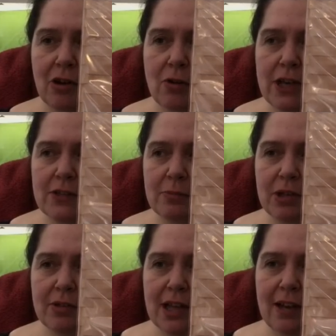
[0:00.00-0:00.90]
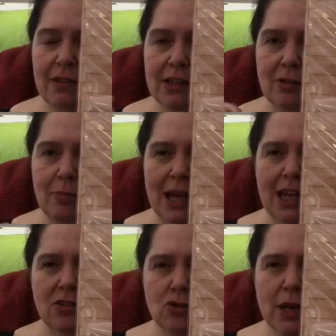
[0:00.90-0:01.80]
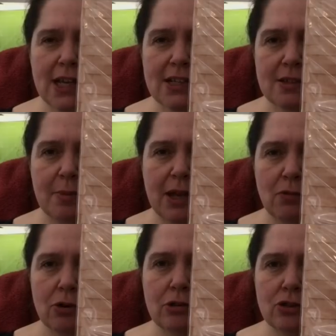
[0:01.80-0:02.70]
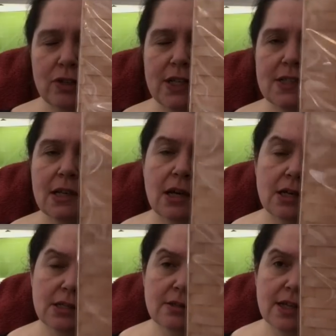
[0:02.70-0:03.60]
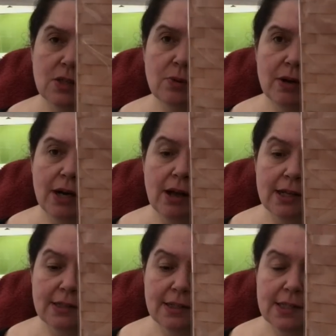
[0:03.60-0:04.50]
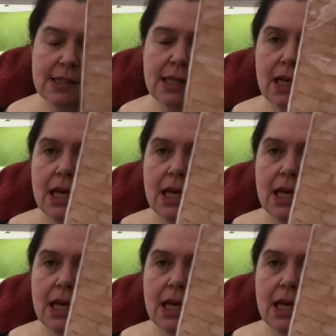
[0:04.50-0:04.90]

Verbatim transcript: across from there, they have like the paint trays, the paint roller trays. So that's where I got this.